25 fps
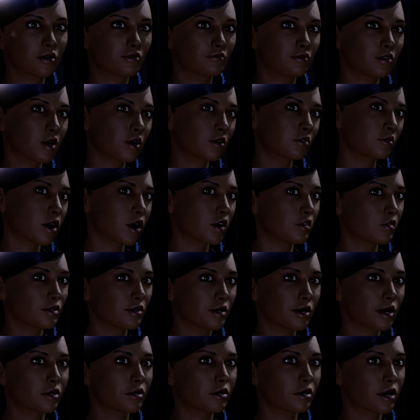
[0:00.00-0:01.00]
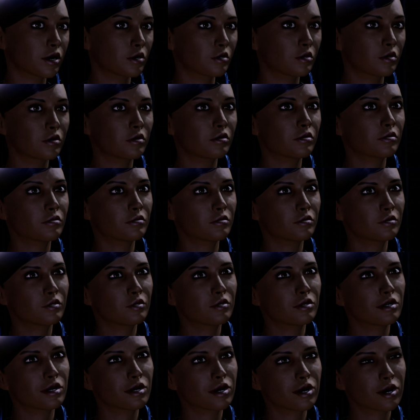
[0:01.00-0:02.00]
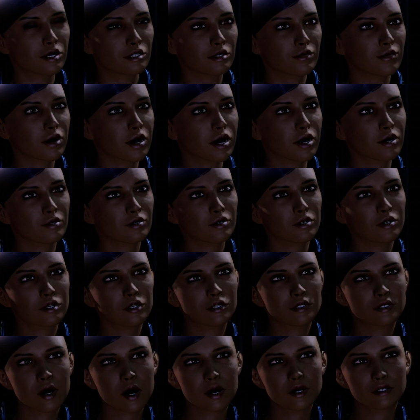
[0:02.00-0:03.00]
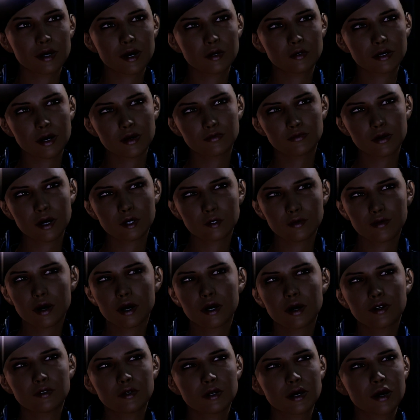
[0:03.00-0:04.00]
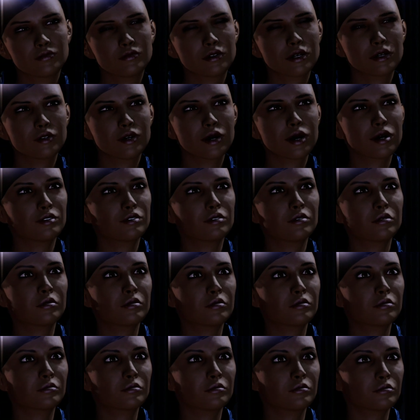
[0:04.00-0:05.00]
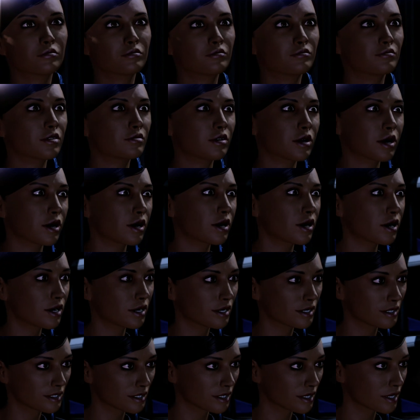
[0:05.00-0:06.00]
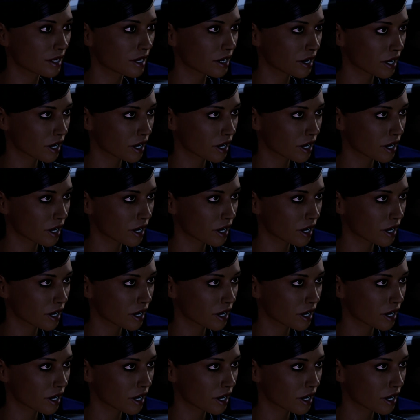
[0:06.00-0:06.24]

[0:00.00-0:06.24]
a board on the Citadel. GUI interface, not nearly as much fun as real pieces. But